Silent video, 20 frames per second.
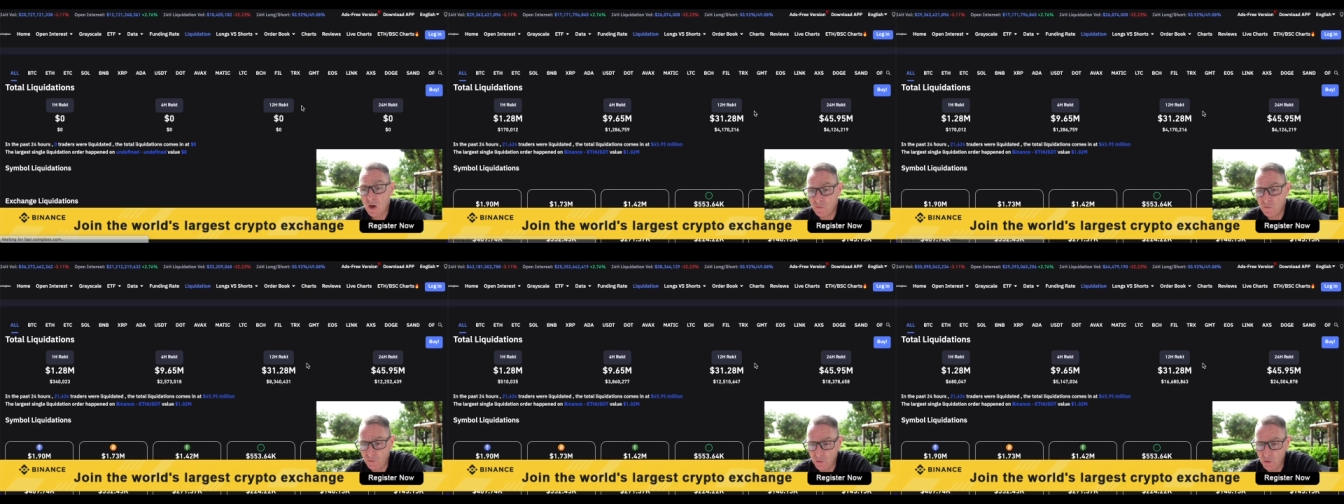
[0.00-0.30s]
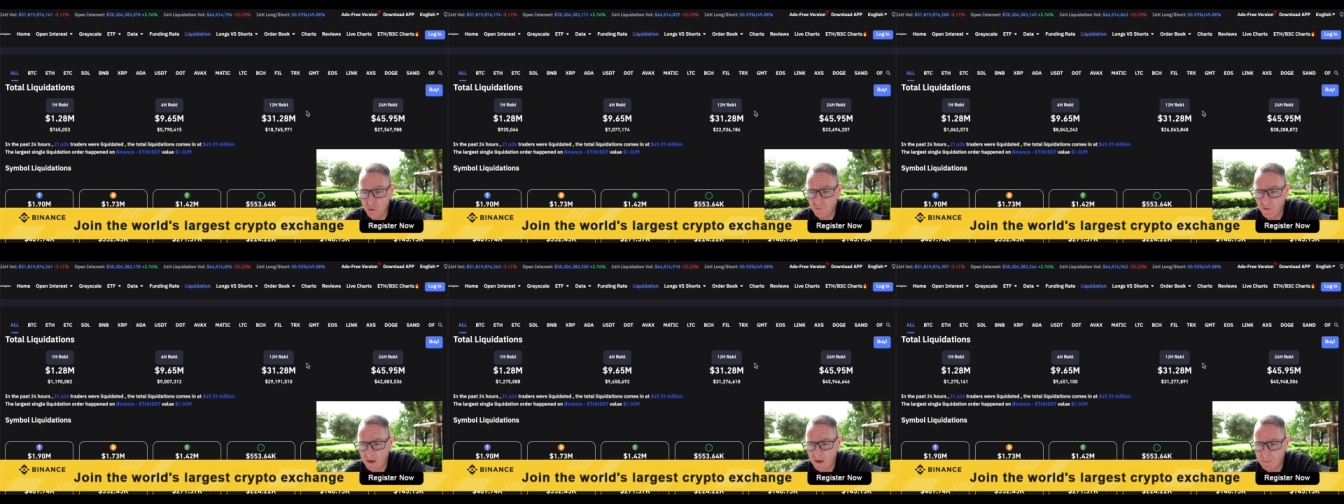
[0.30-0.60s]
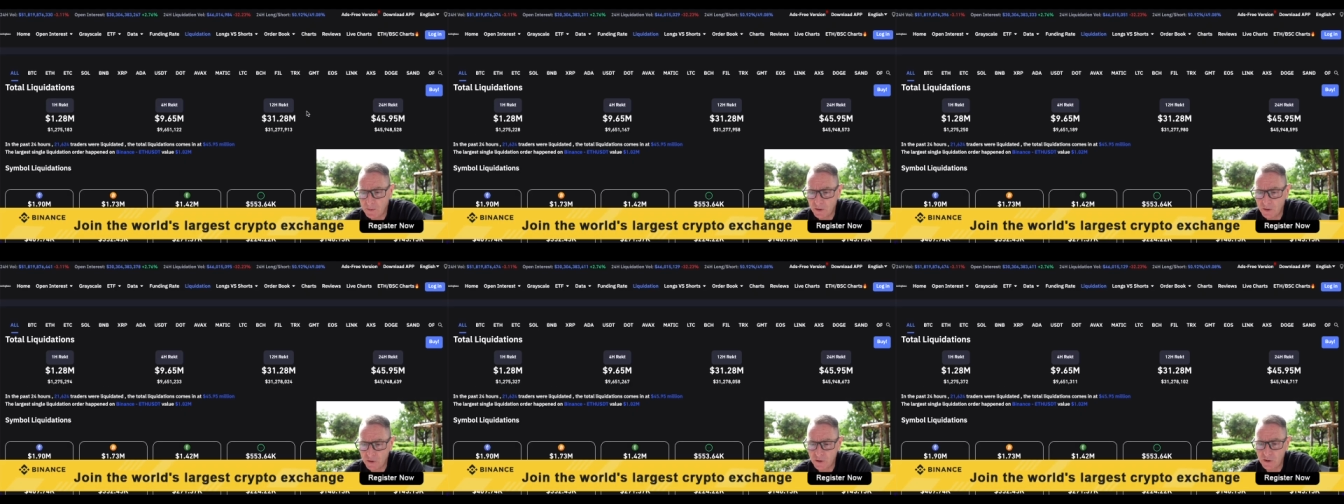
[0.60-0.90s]
$45
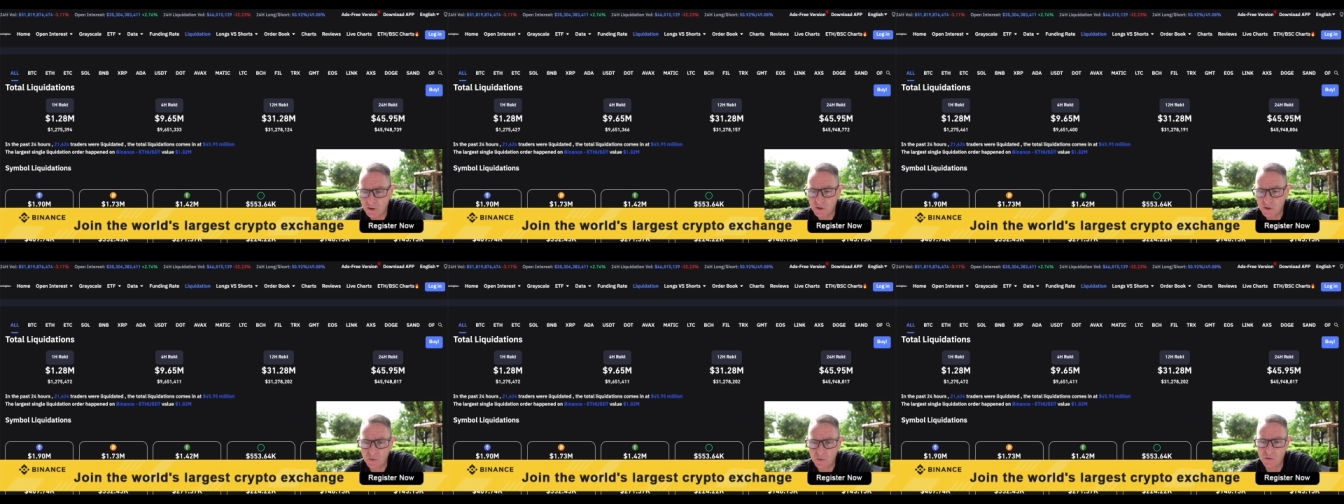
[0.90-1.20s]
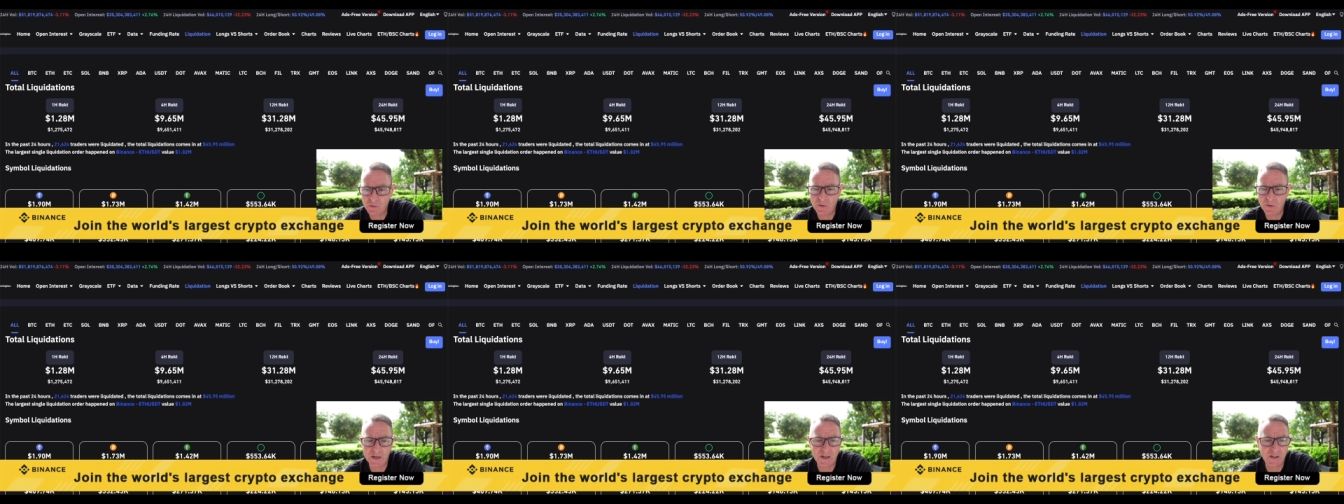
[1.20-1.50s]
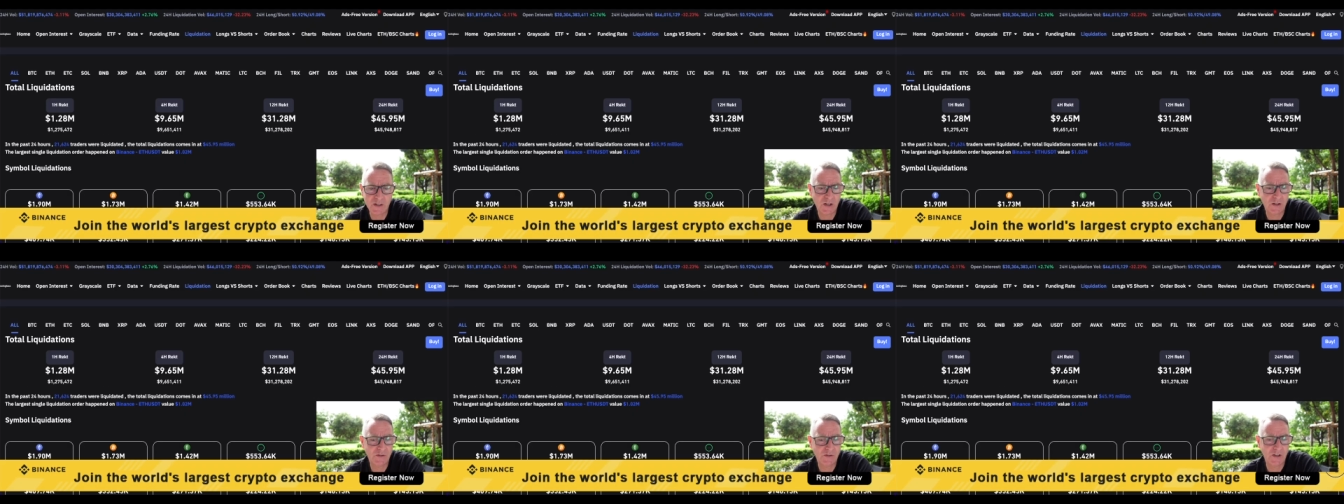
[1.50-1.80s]
million worth of
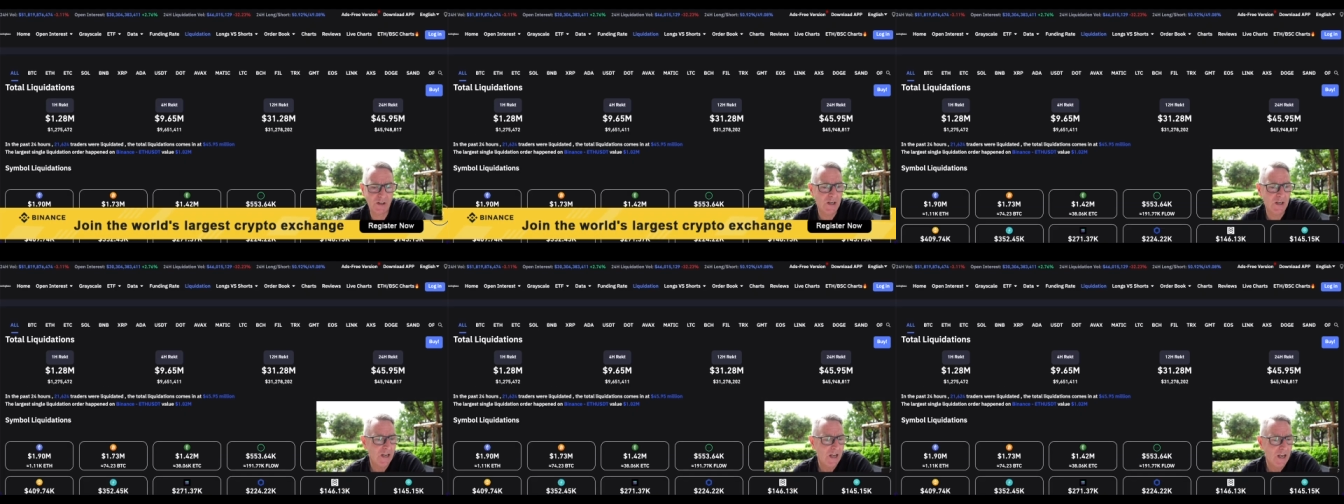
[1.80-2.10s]
wreckage out there.